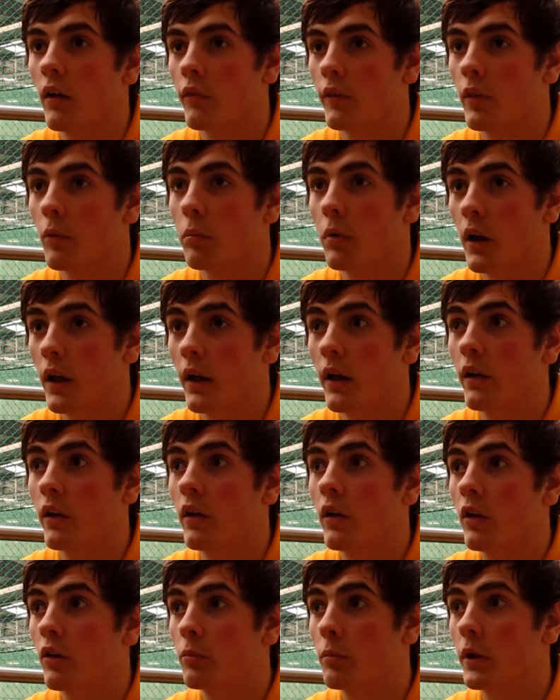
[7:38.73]
I think the player,
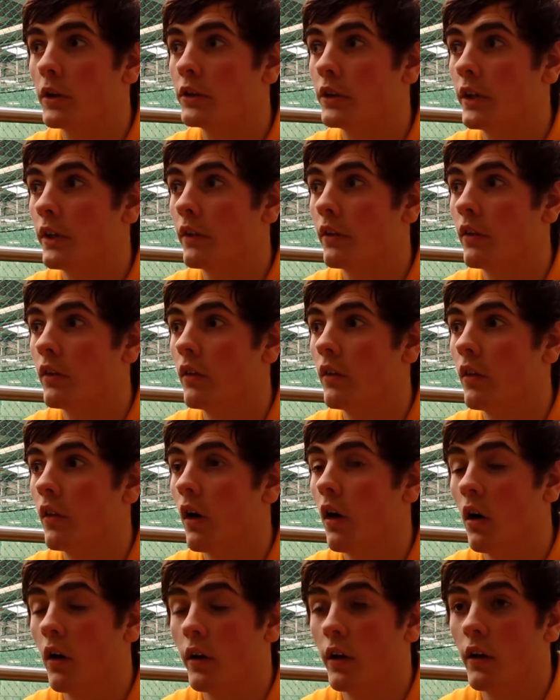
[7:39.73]
especially
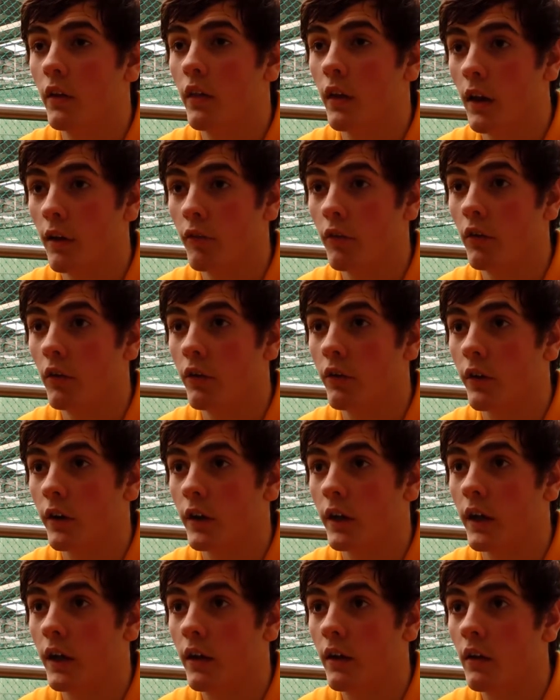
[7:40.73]
the higher the level of
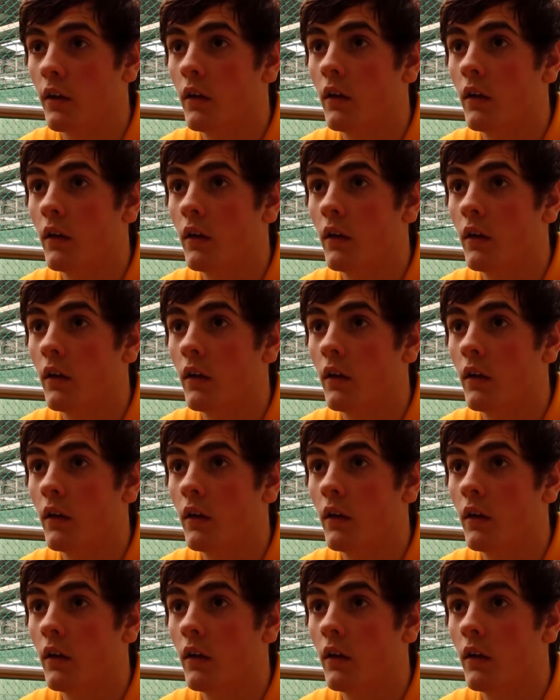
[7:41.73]
cricket,